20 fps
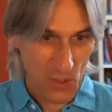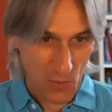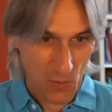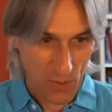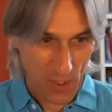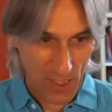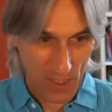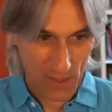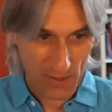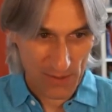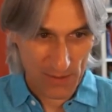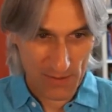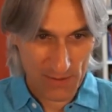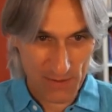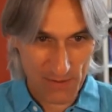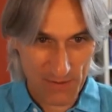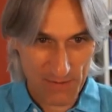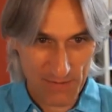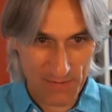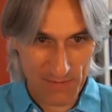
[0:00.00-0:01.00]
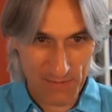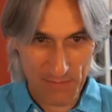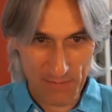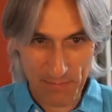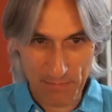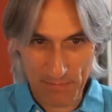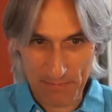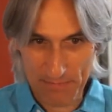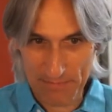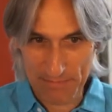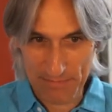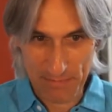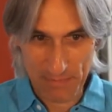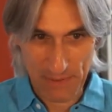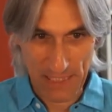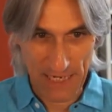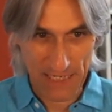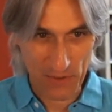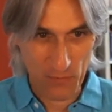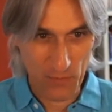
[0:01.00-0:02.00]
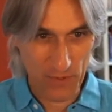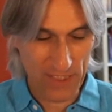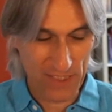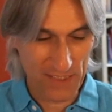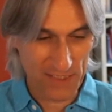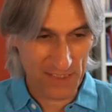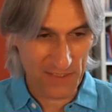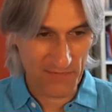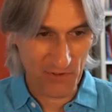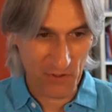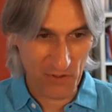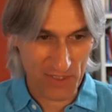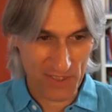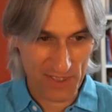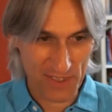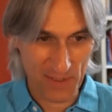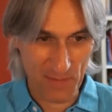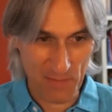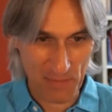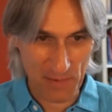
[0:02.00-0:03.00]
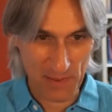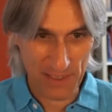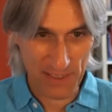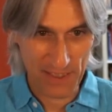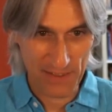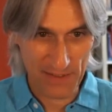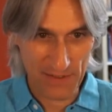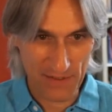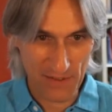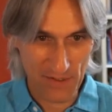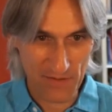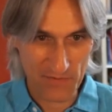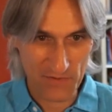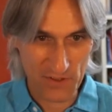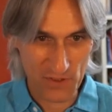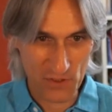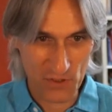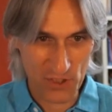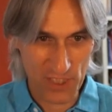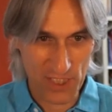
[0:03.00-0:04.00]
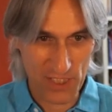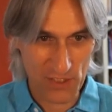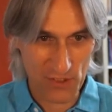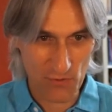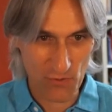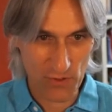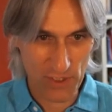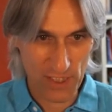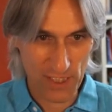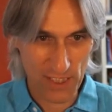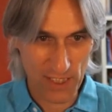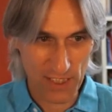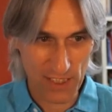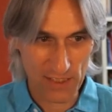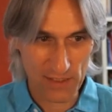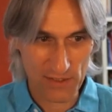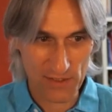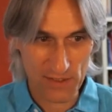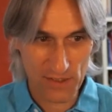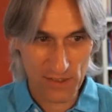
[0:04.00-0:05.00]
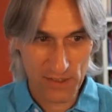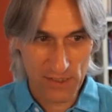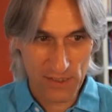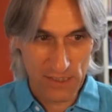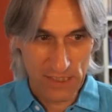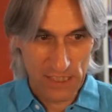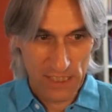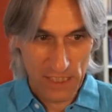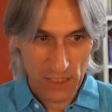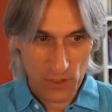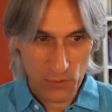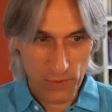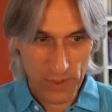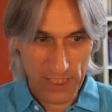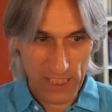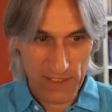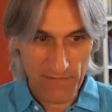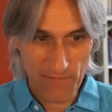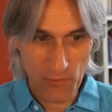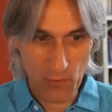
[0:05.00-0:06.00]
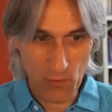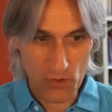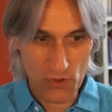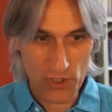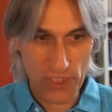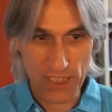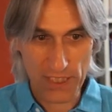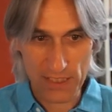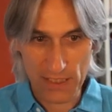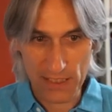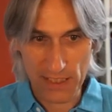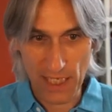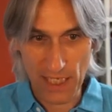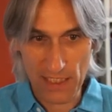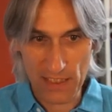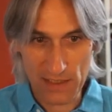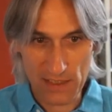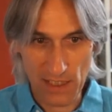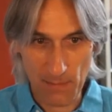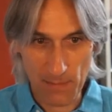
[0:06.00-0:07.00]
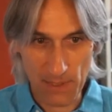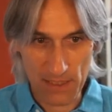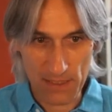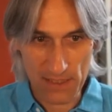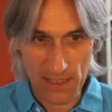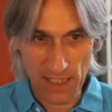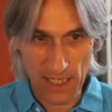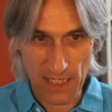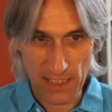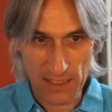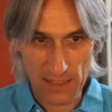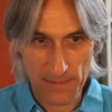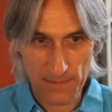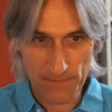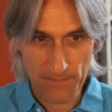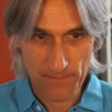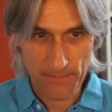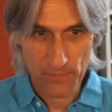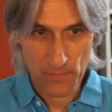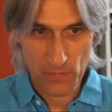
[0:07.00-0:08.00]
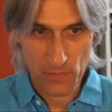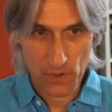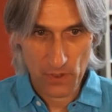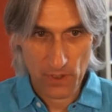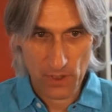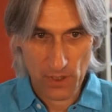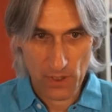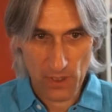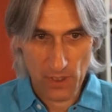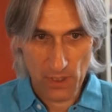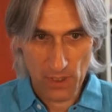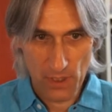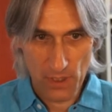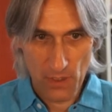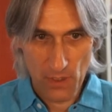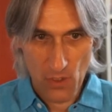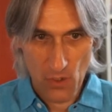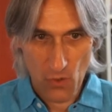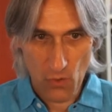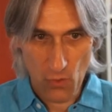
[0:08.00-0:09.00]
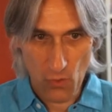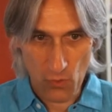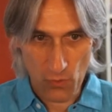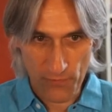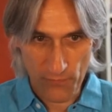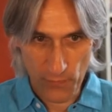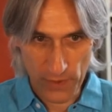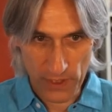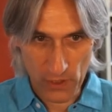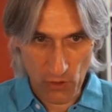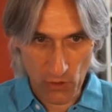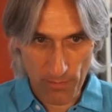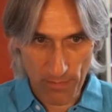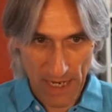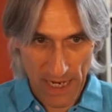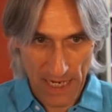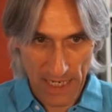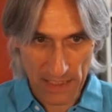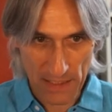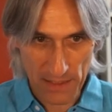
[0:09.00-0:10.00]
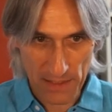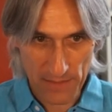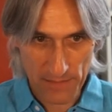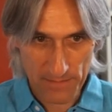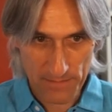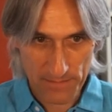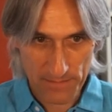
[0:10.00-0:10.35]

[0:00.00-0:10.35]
well, black wins very simply after g3 and queen e4 check, again a double attack. Or if we go back,